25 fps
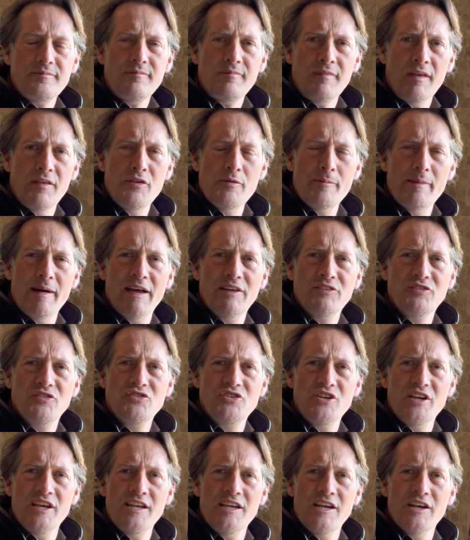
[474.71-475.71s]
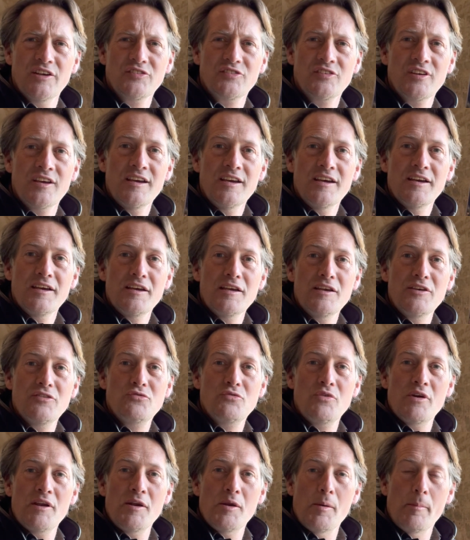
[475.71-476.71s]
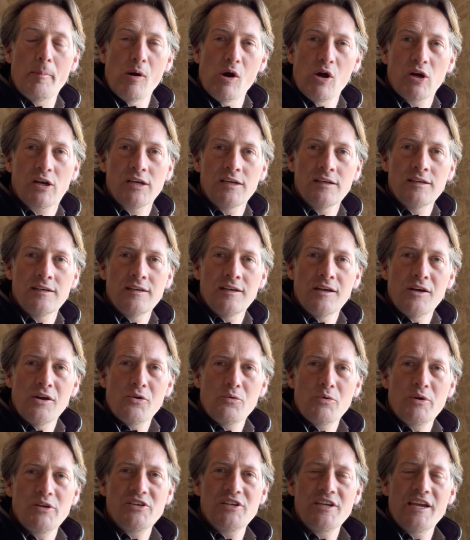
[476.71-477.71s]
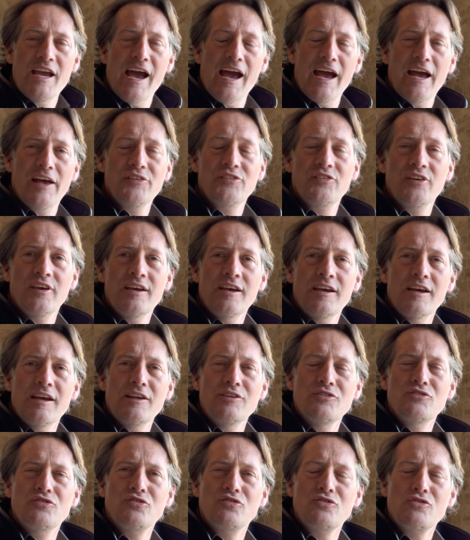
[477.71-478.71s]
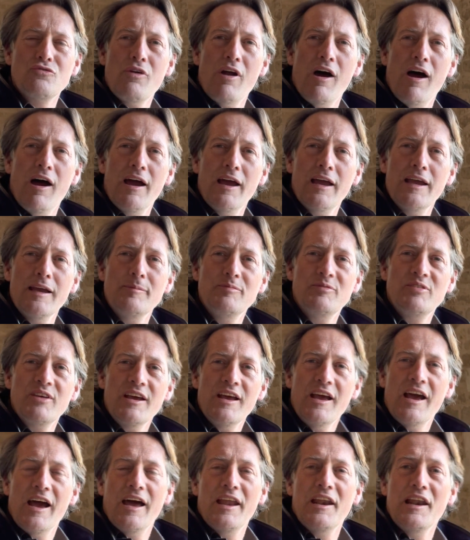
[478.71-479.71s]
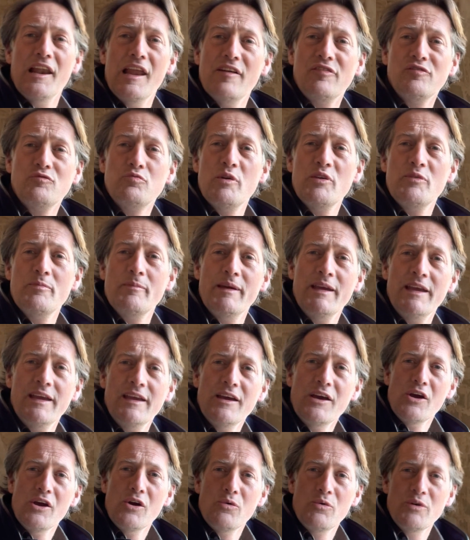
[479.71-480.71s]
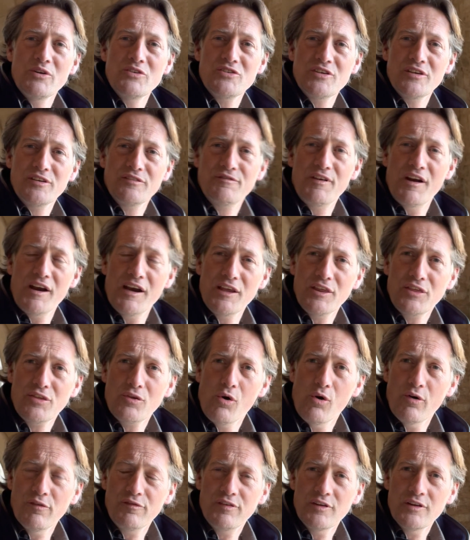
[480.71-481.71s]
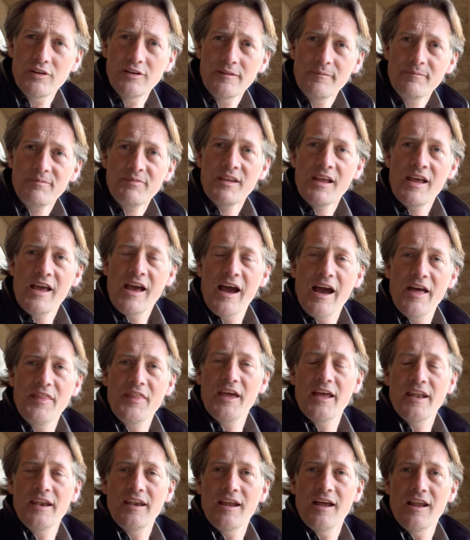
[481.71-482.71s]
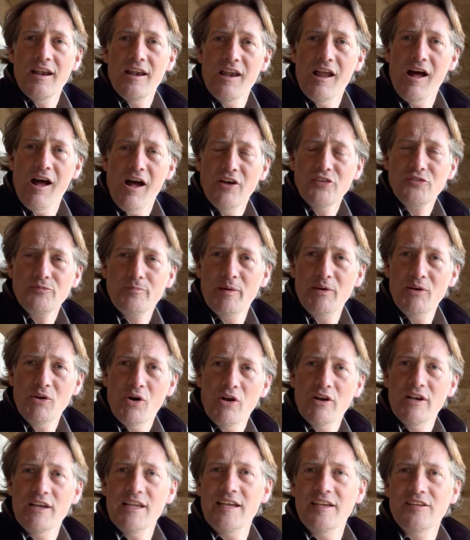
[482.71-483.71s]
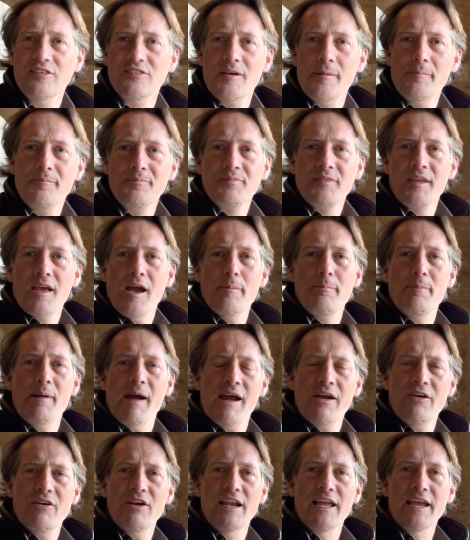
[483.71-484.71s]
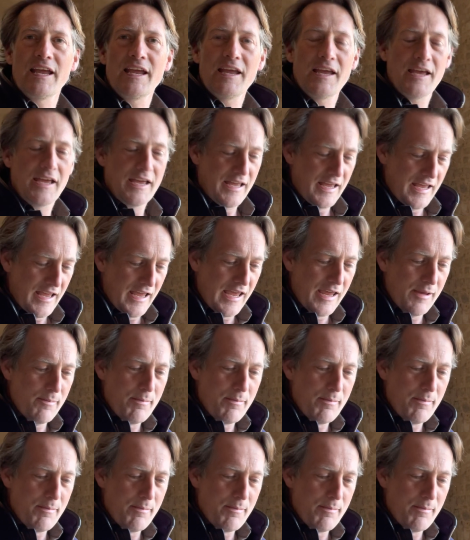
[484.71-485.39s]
The man's a genius. He's written a book, which he has inscribed and left with me, which is very thoughtful. And then last but not least, apparently he